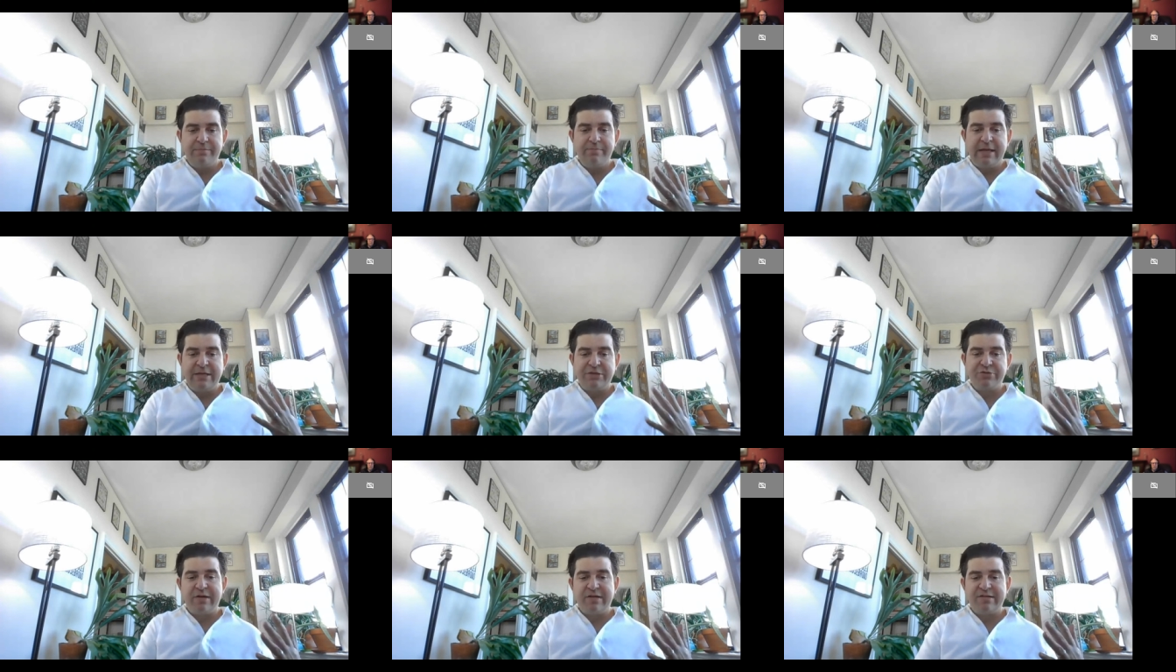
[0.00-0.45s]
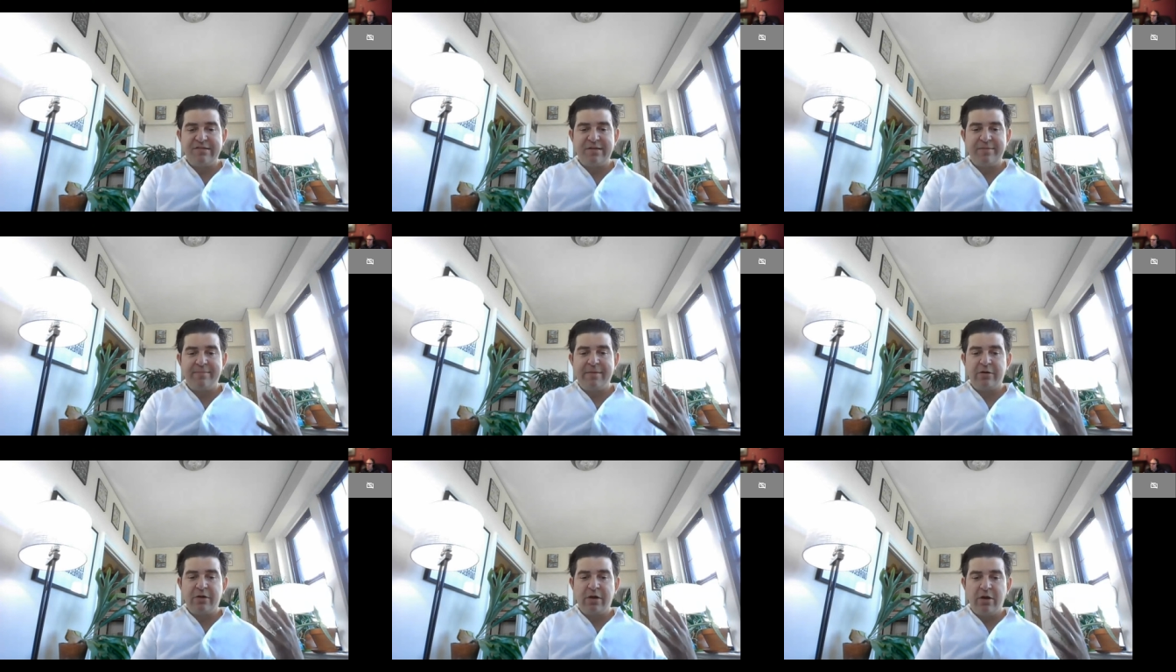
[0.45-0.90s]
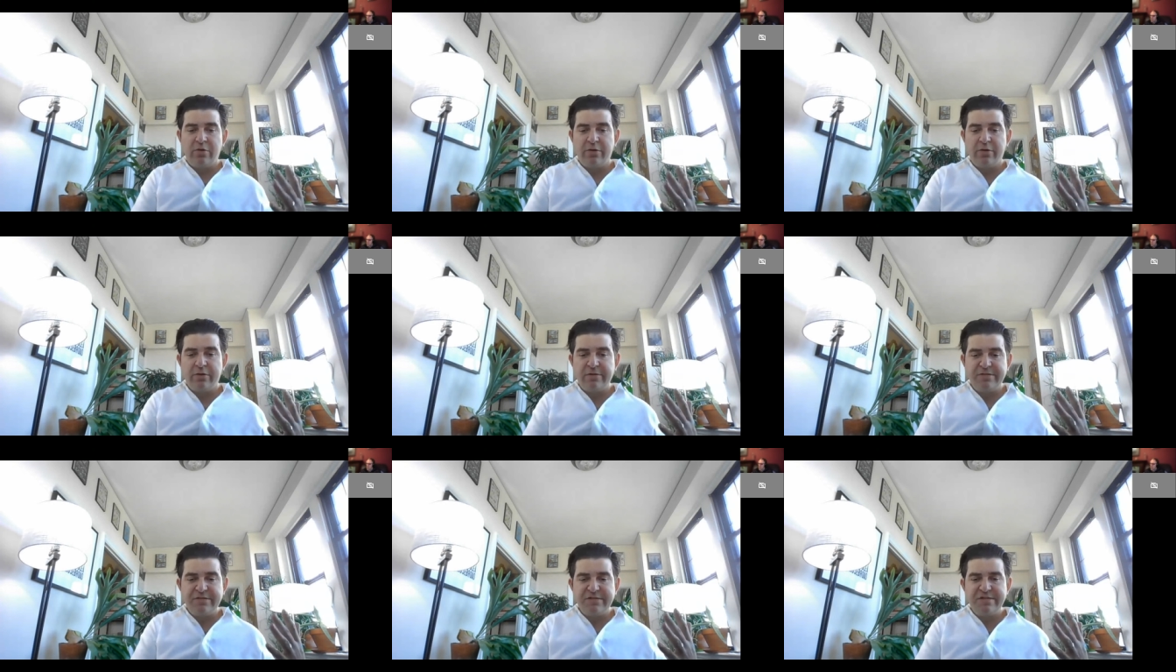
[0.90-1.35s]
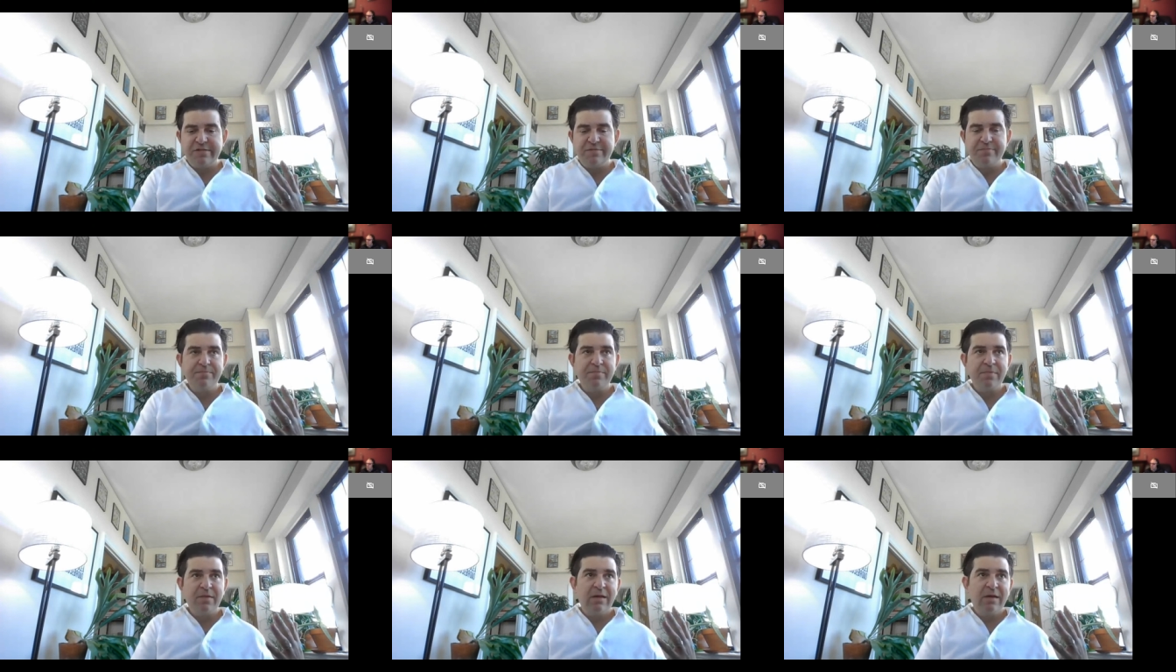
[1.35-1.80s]
metrics about coders
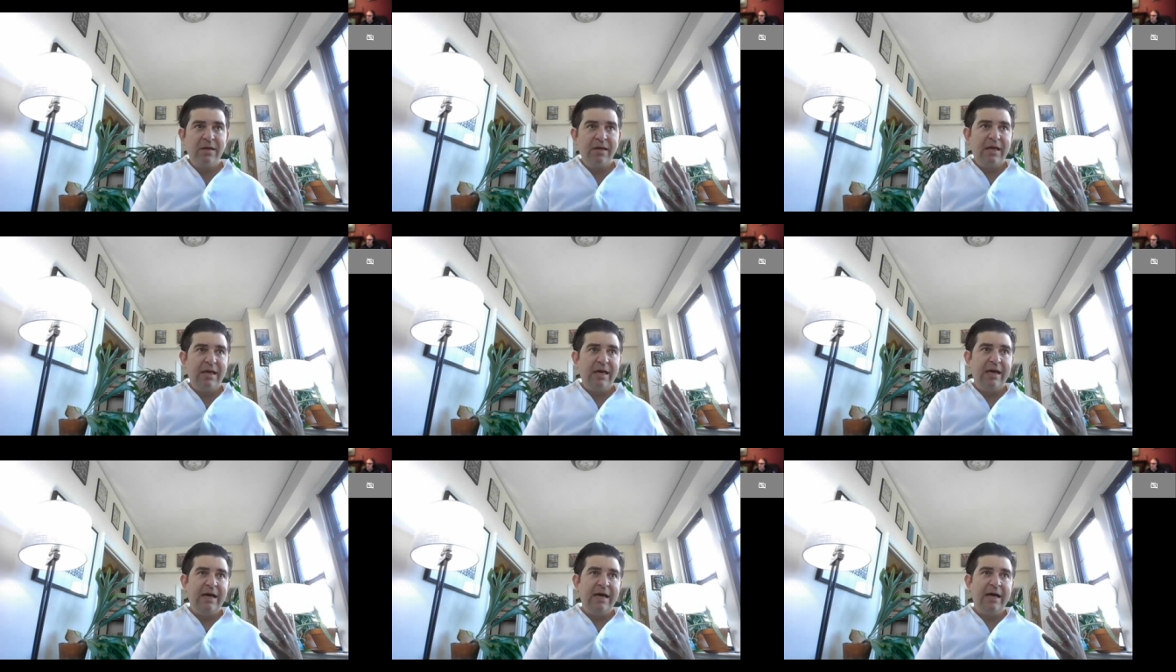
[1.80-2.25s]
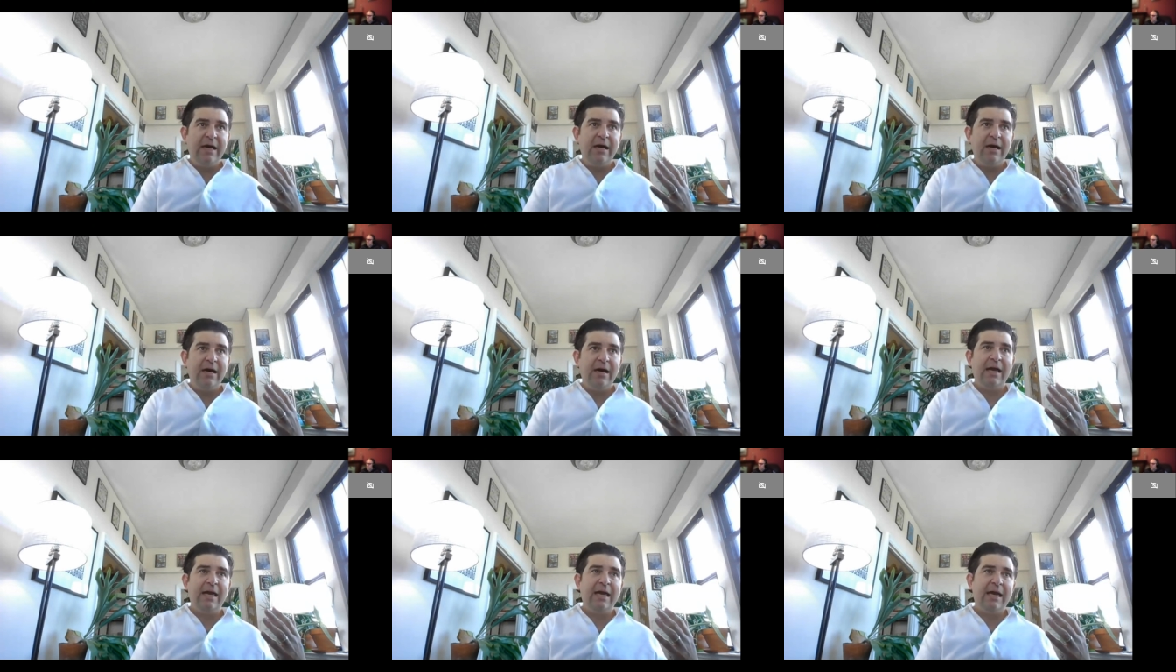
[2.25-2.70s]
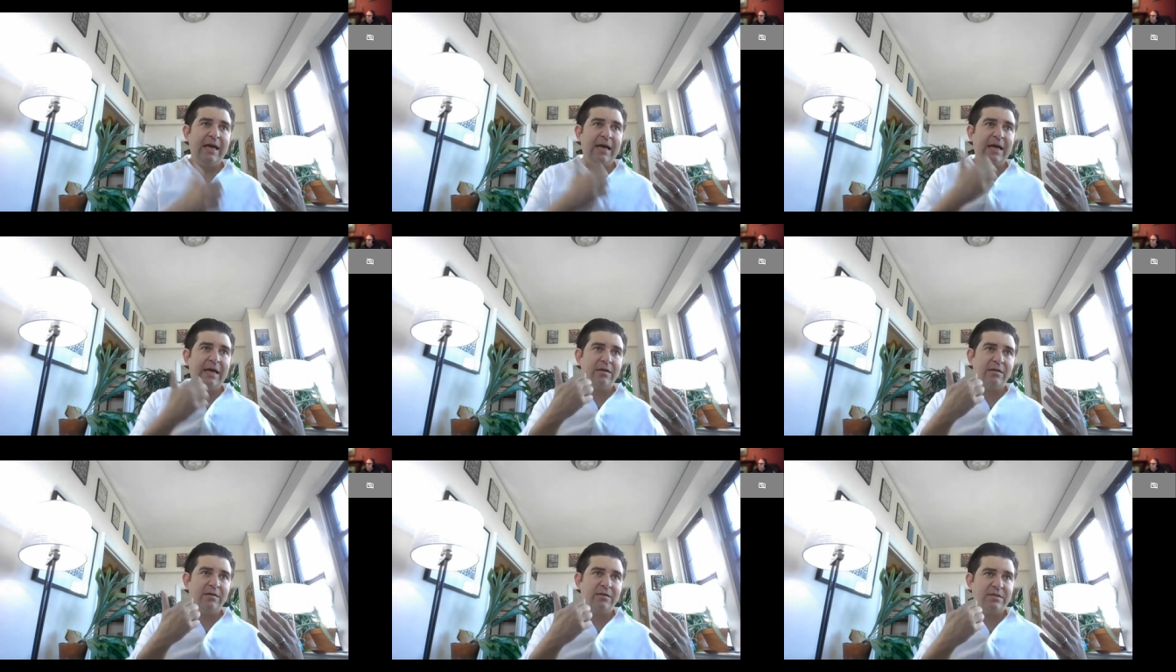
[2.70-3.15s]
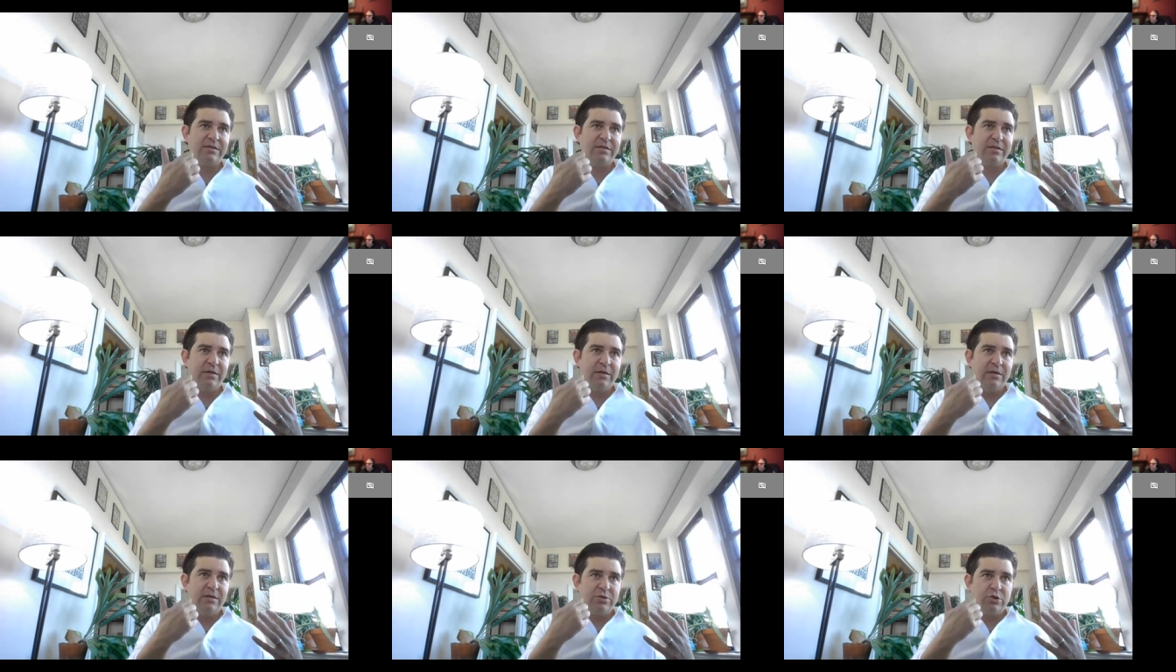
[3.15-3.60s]
uh, and
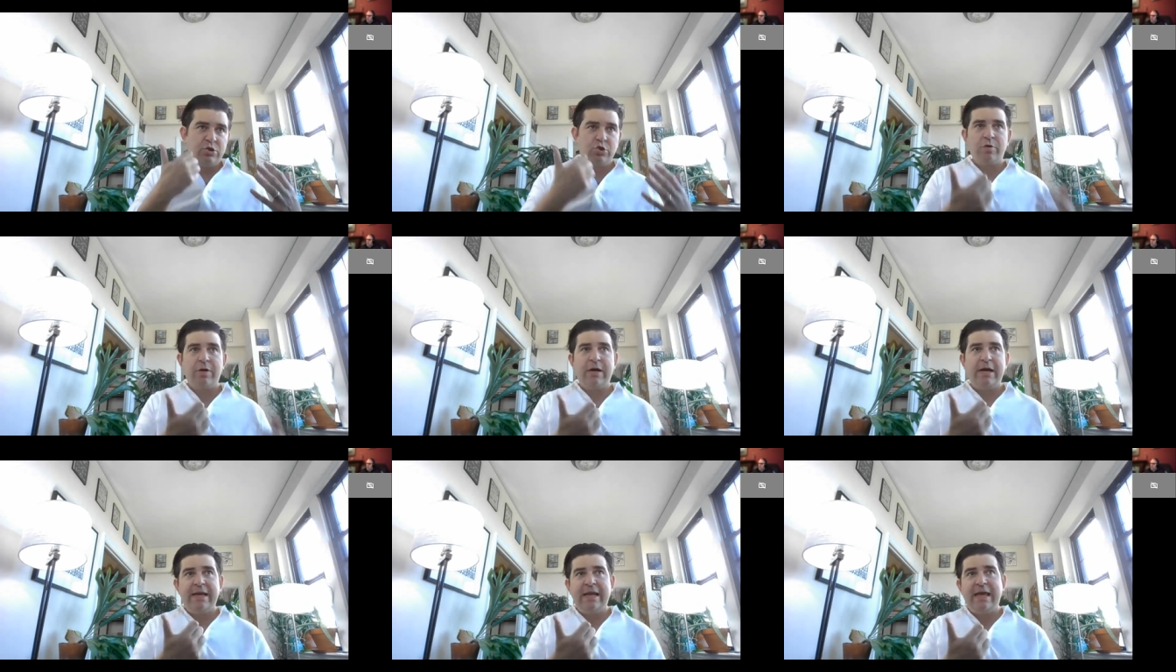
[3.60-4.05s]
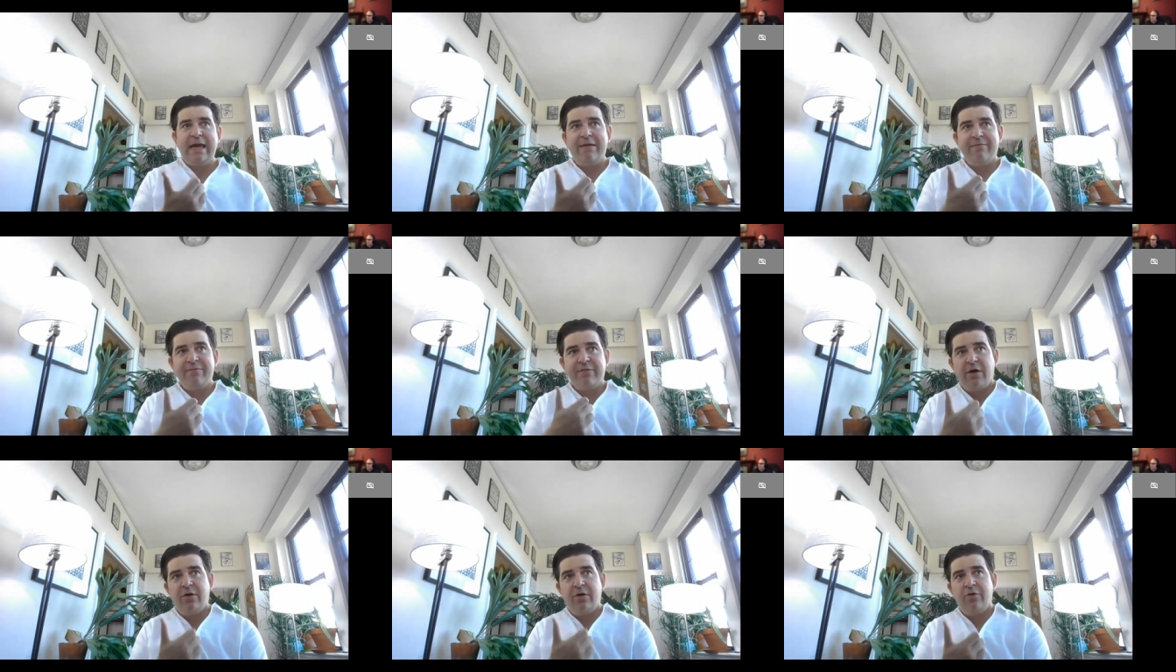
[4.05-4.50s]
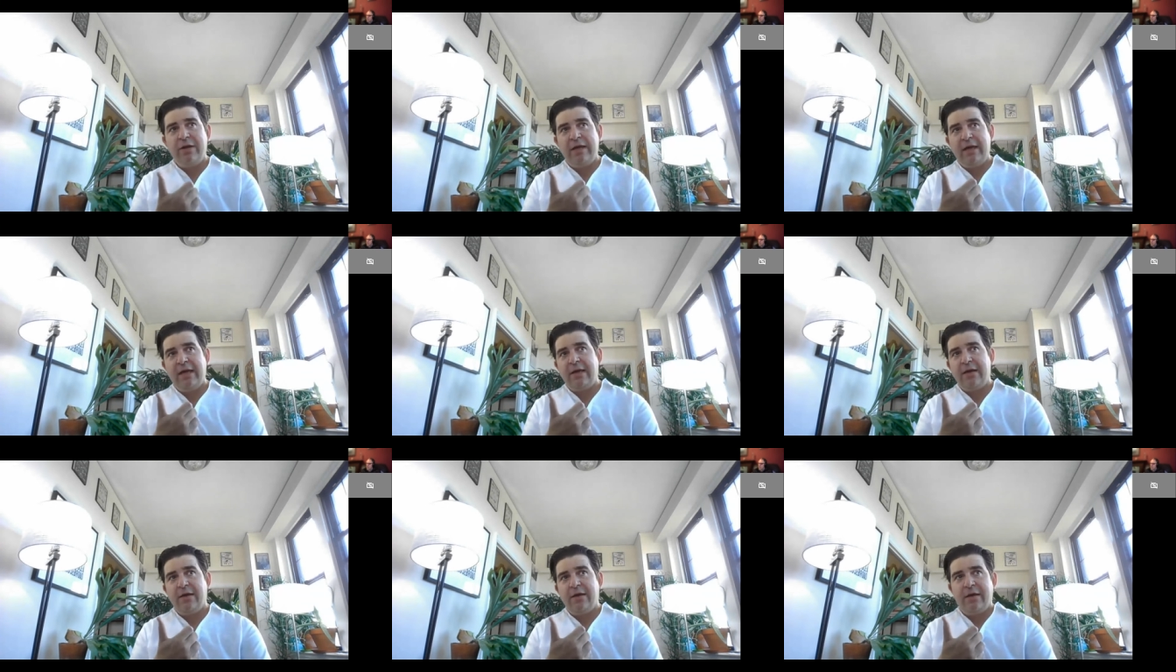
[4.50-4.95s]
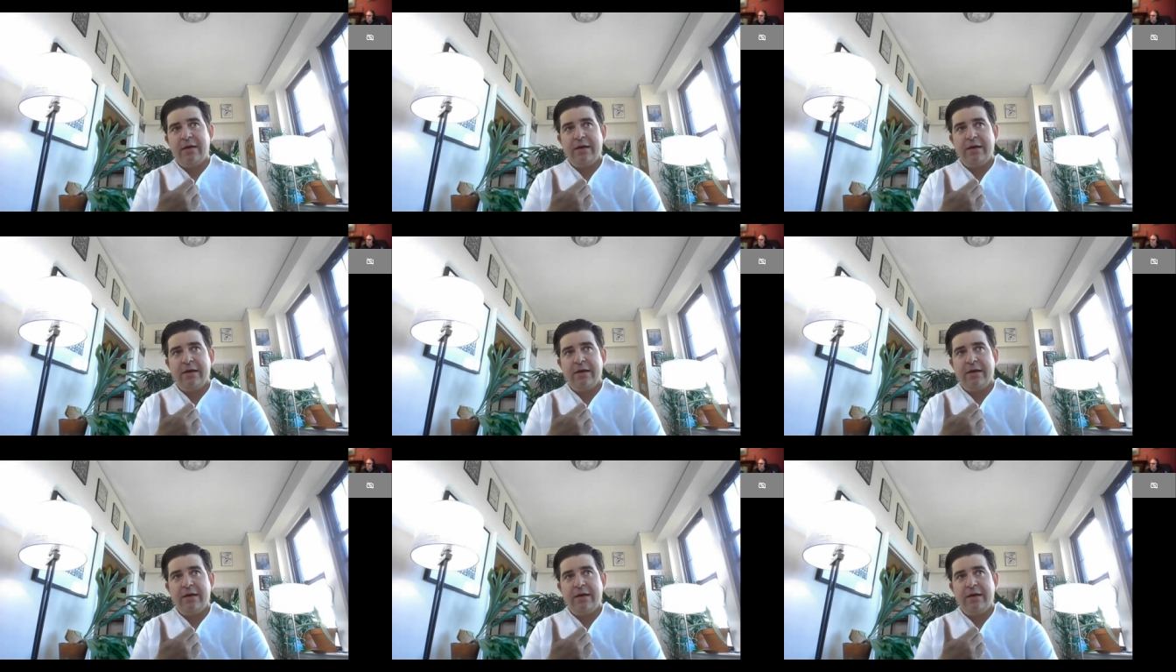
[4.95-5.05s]
try to have coding.